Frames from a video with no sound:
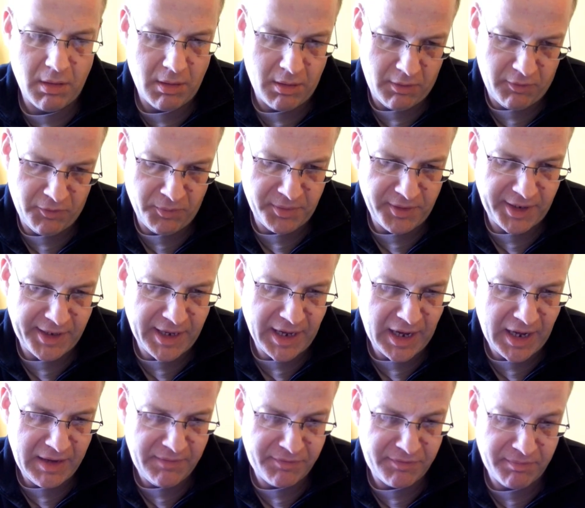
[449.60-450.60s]
Something the
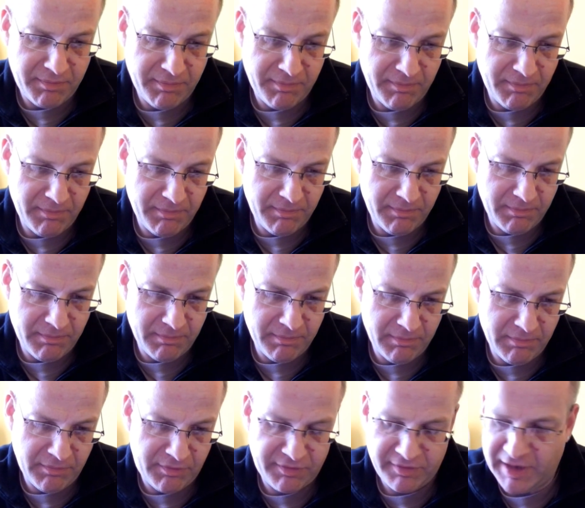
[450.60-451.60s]
case
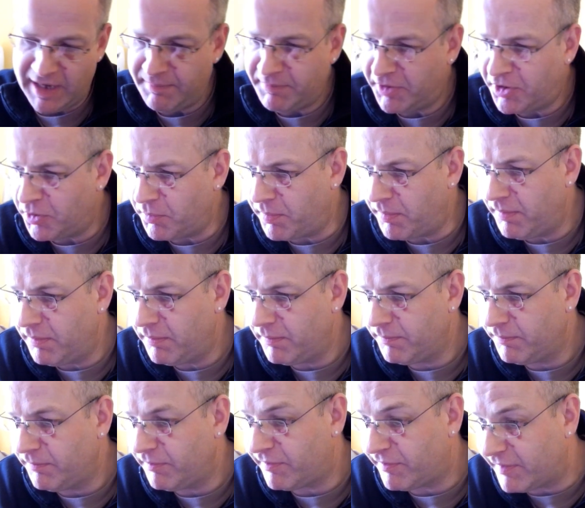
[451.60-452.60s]
seem
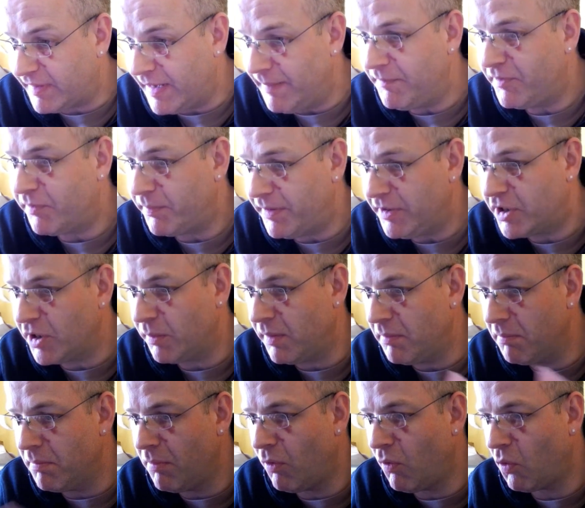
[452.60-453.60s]
to be
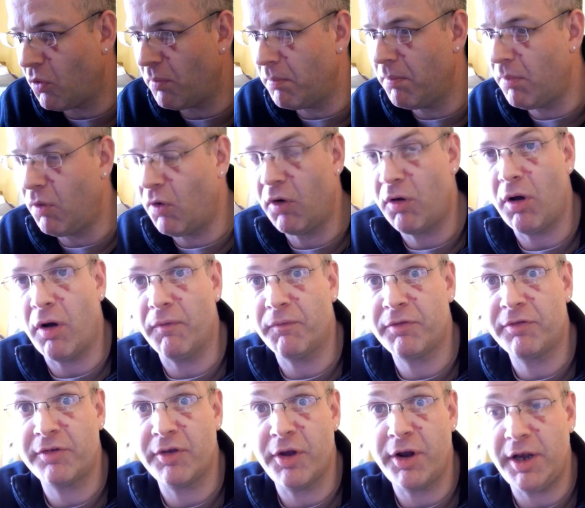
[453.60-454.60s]
doing more and more of,
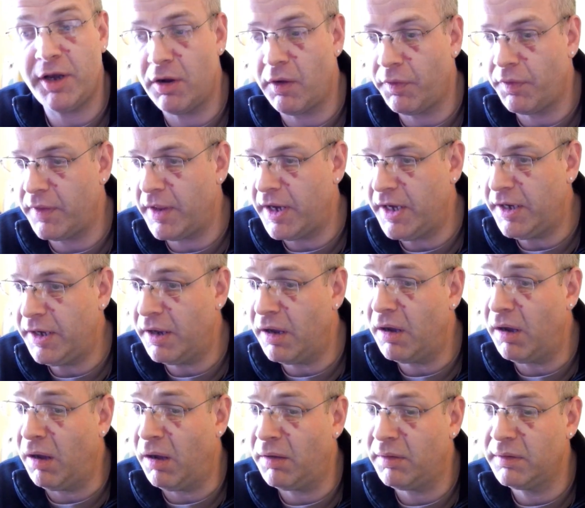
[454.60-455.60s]
certainly on the
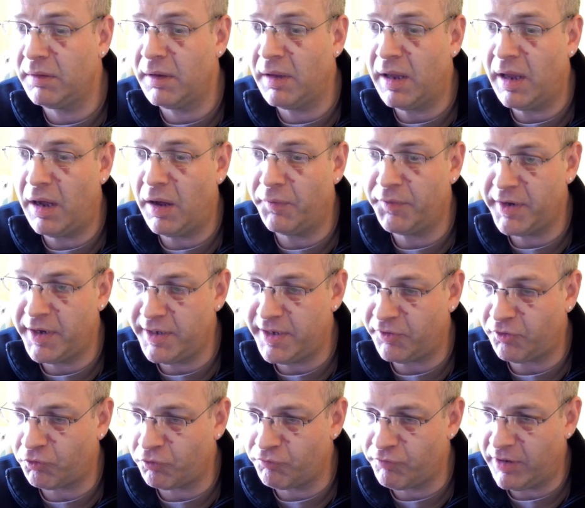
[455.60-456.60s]

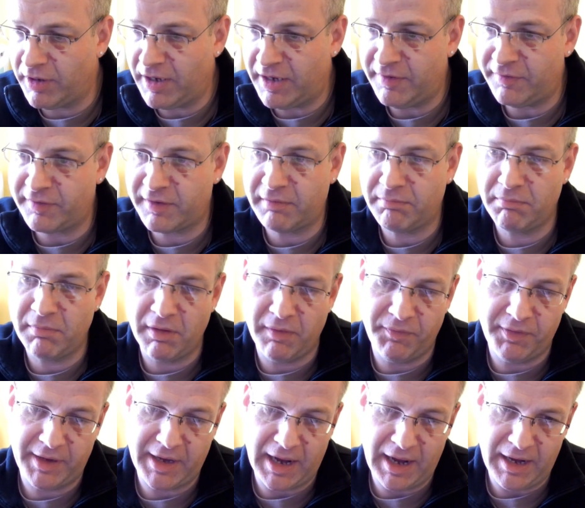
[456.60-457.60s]
initial release of
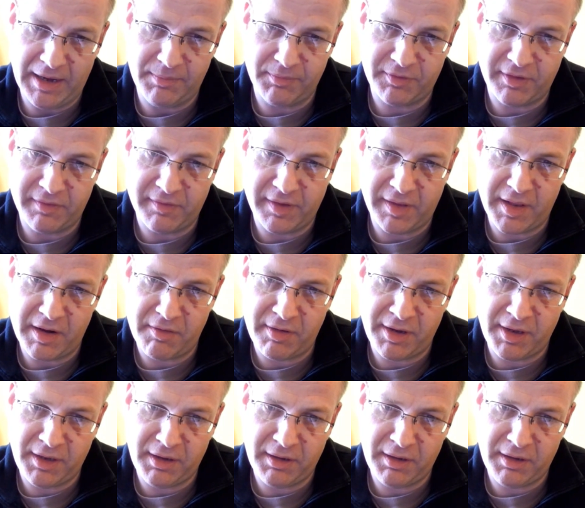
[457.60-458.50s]
the games, is that they're